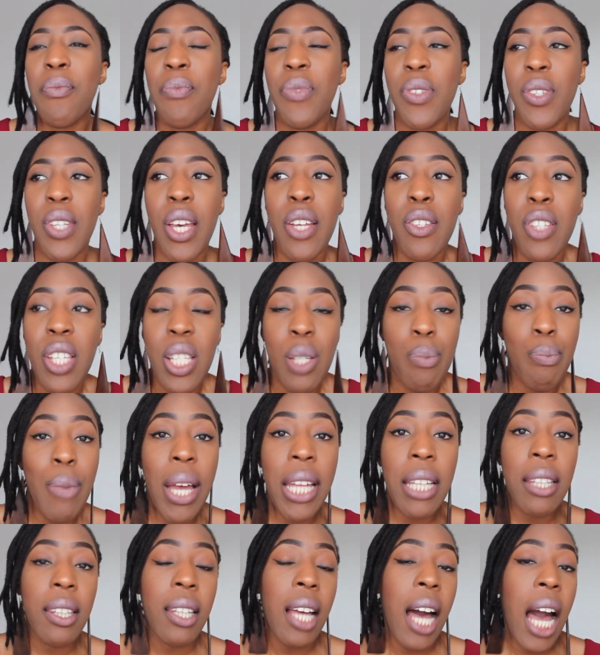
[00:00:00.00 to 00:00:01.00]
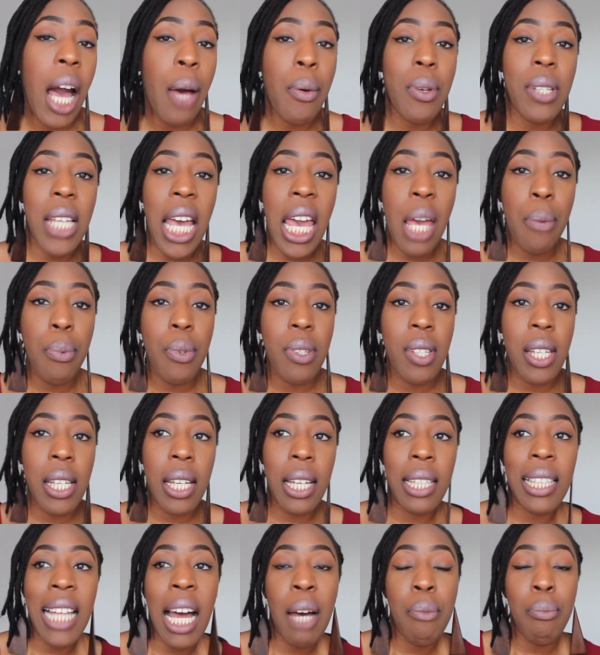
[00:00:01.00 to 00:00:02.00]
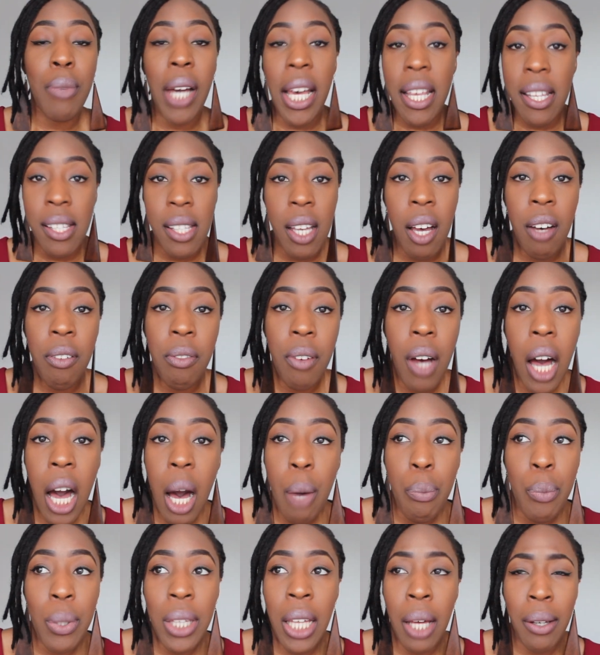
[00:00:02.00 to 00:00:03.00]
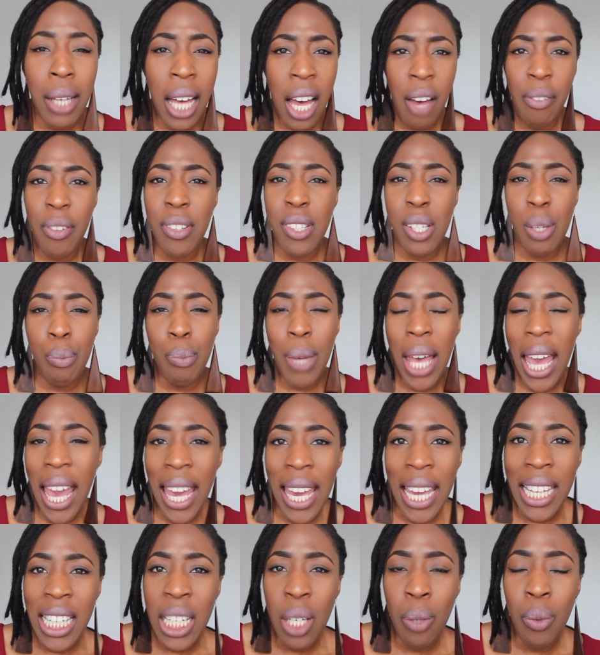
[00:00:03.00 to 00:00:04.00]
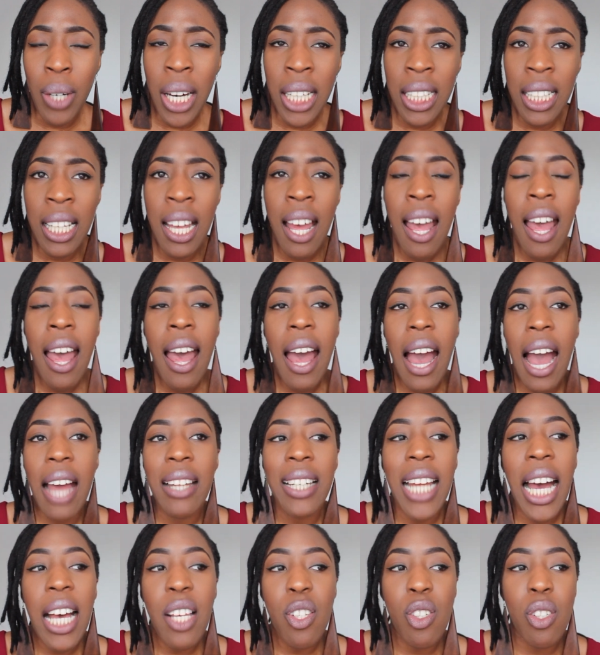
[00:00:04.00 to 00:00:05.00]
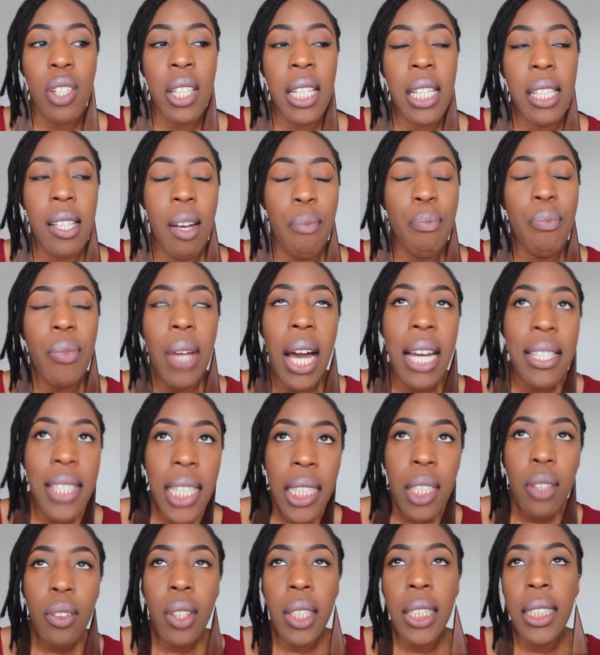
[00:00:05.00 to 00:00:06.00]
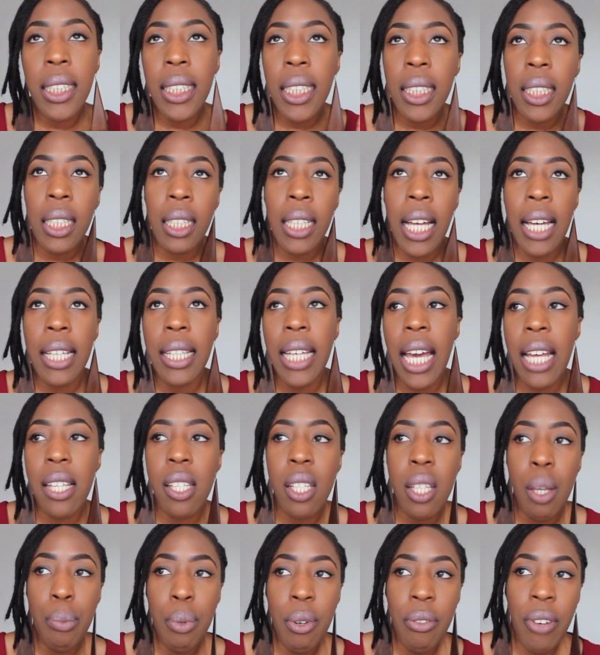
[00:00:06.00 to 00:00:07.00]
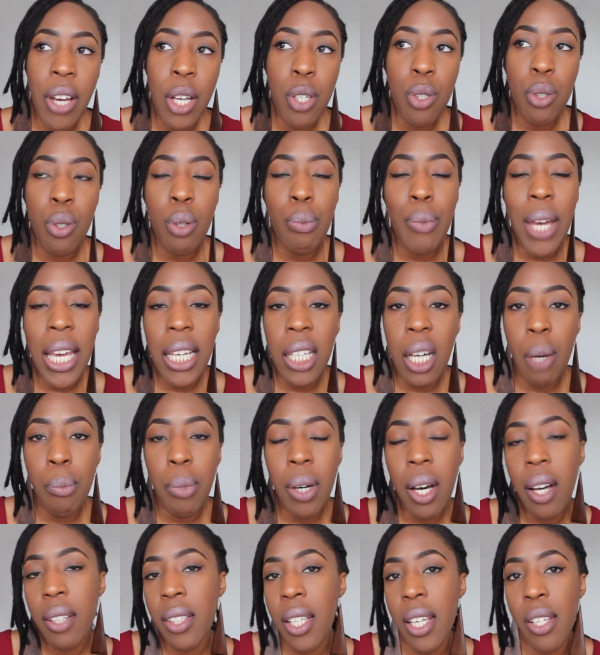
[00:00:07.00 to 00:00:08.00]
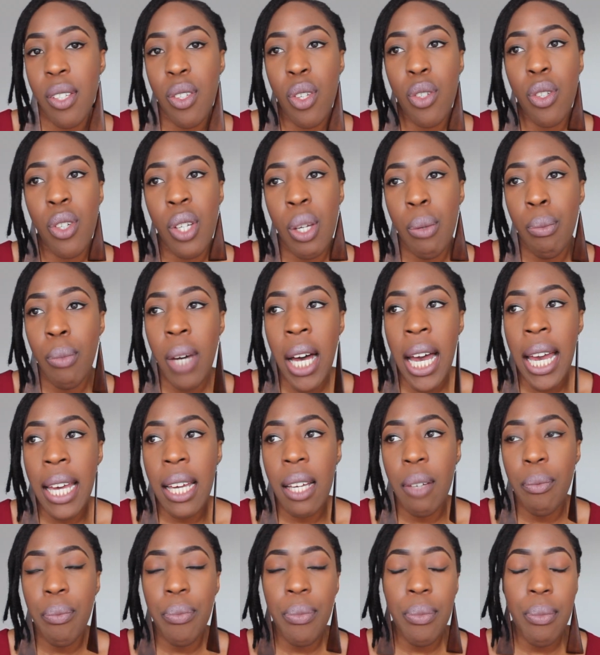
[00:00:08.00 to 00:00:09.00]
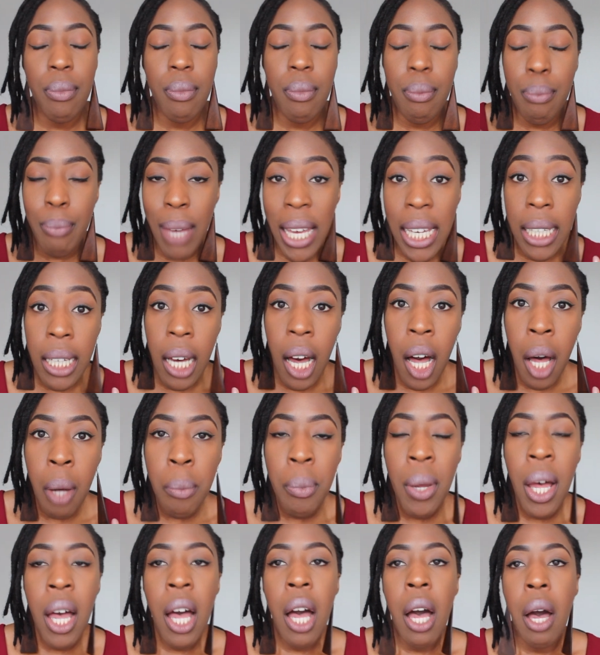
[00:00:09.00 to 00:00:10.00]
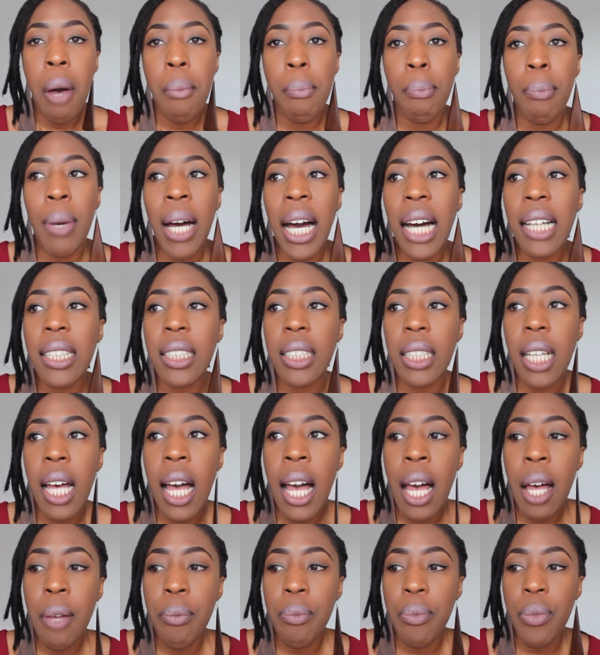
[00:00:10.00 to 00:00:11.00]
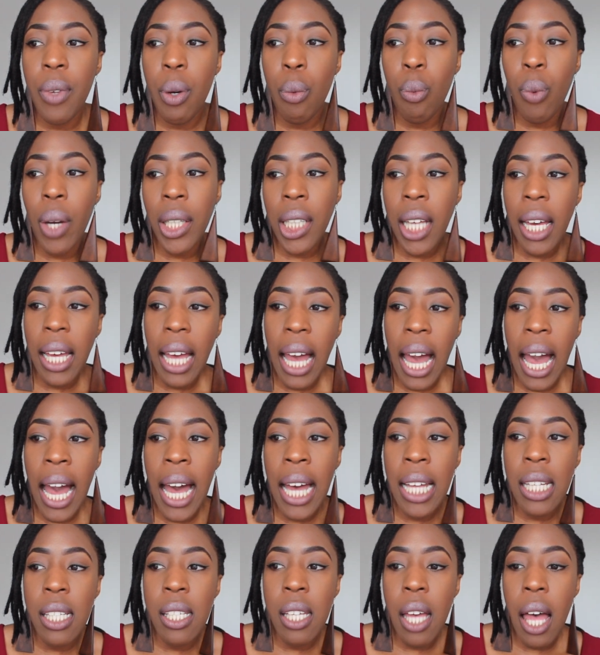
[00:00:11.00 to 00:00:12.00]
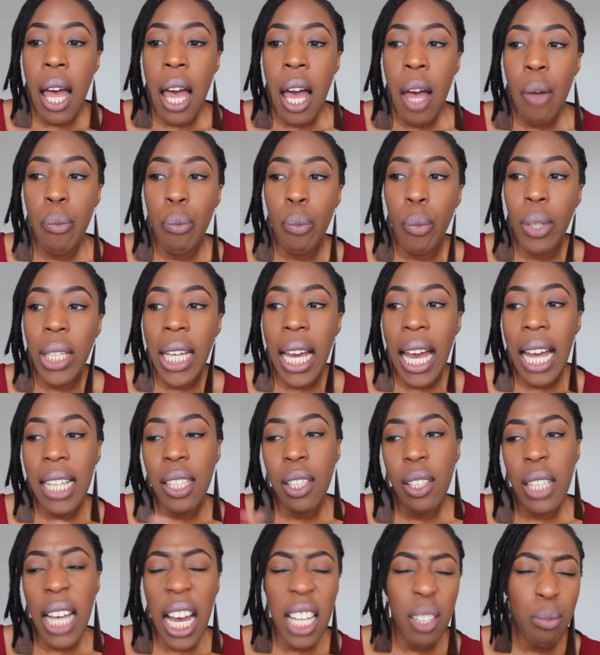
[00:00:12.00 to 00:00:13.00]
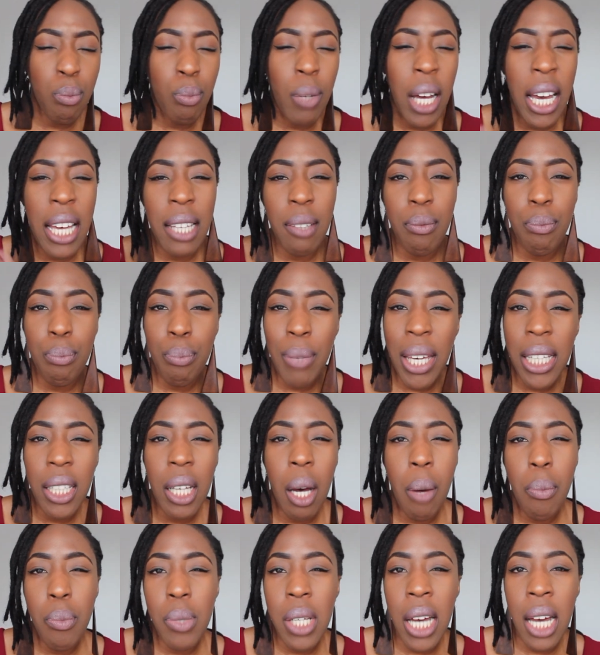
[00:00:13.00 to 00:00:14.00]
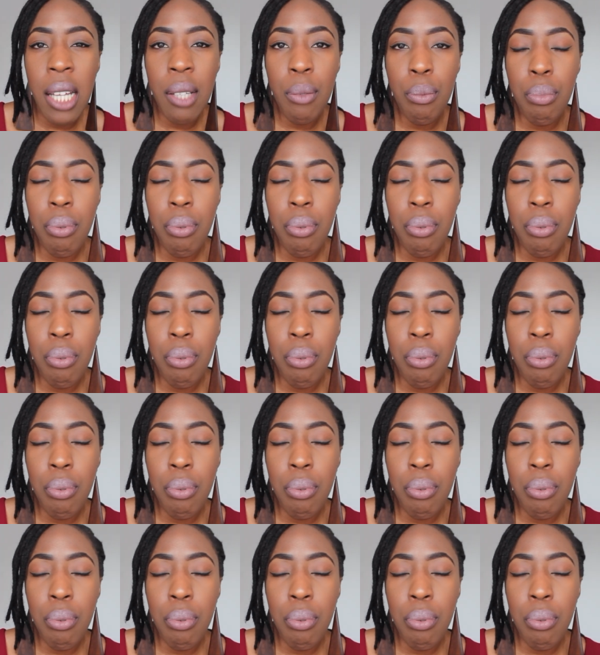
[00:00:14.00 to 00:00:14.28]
So it just meant that I was able to glam myself up without having to pay anyone. And actually, I did consider like getting a professional makeup artist to do my makeup, But when I had had my makeup done